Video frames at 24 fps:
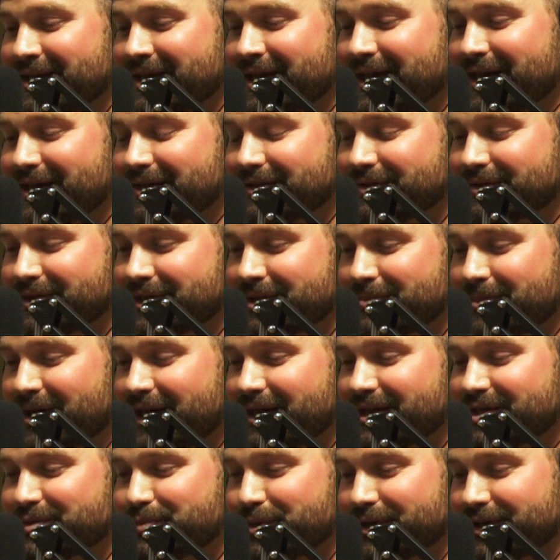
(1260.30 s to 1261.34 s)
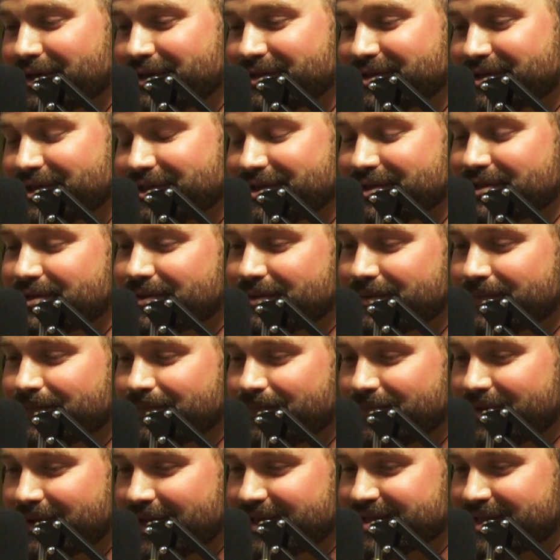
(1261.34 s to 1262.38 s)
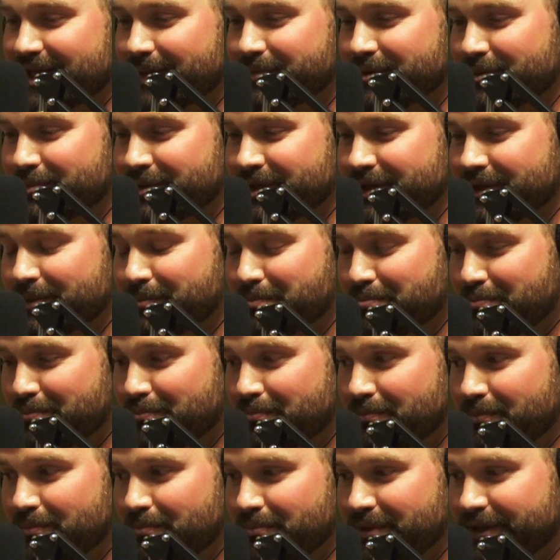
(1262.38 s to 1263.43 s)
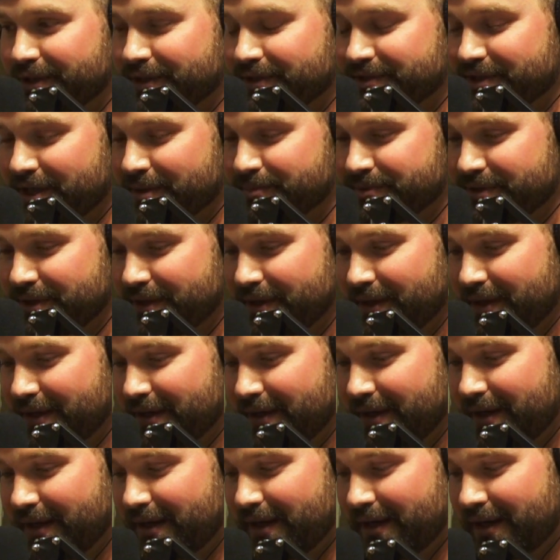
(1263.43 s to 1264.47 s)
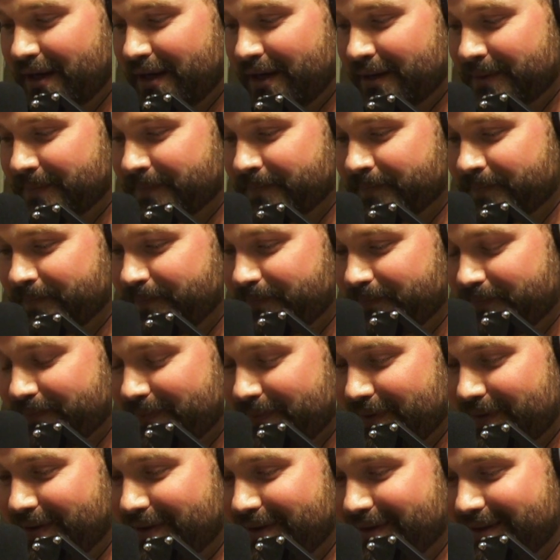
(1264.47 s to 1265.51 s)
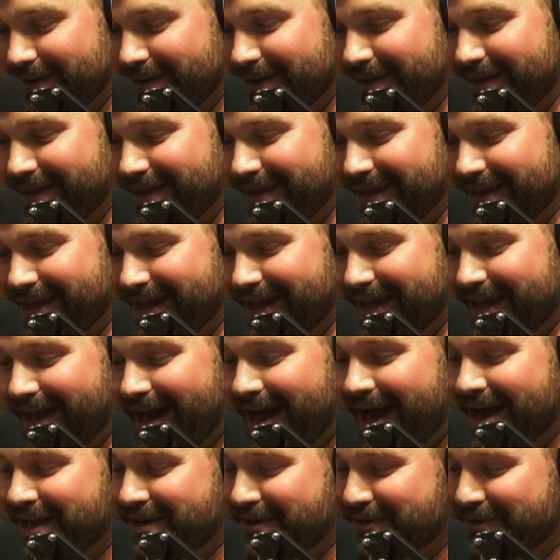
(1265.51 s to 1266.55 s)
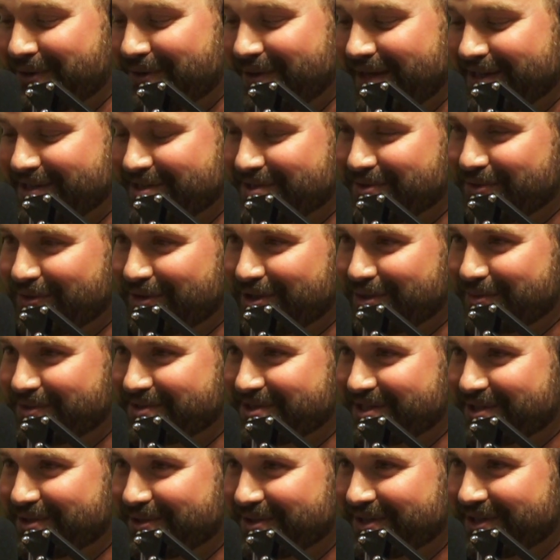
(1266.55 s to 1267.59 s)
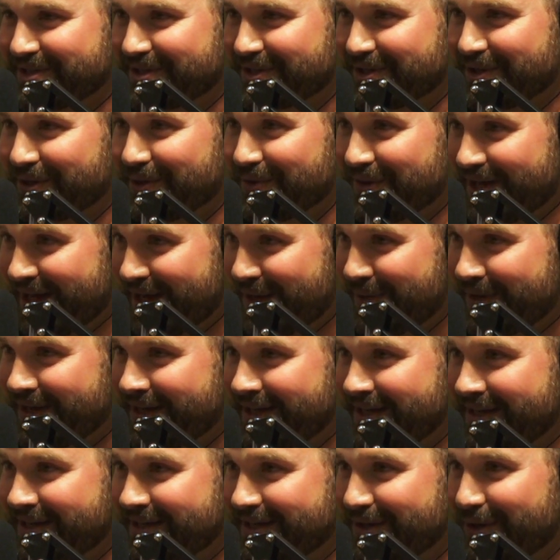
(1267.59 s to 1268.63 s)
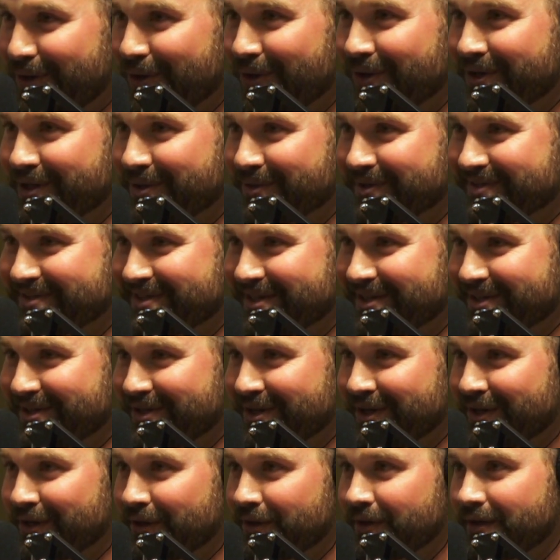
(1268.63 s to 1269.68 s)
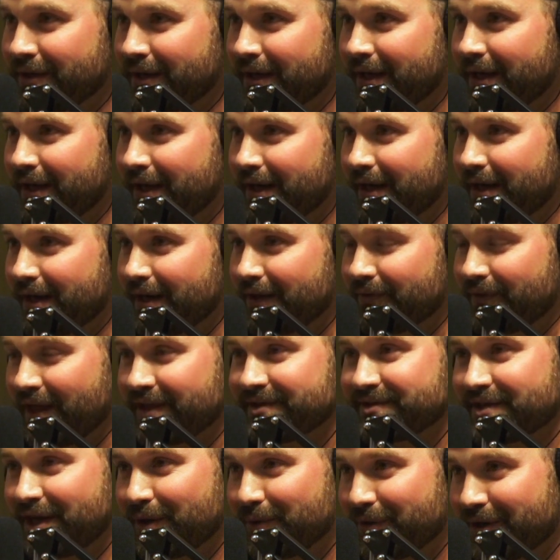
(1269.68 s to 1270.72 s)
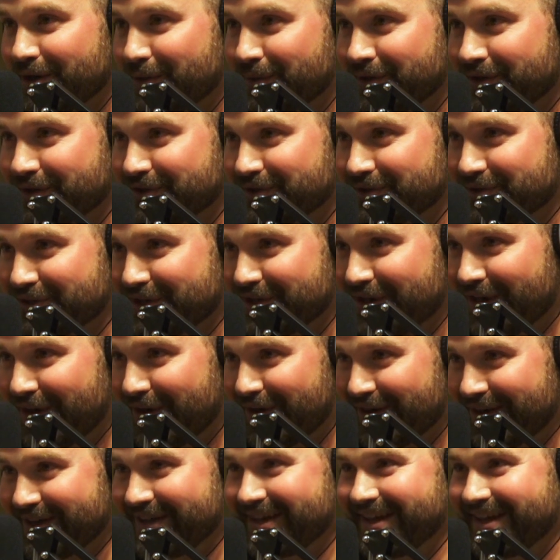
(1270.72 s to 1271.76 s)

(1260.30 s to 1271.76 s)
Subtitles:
and now in my experience, because that's happened to me plenty of times, I knew that story was either going to go that way or it was going to go, that's not where I wanted you to go.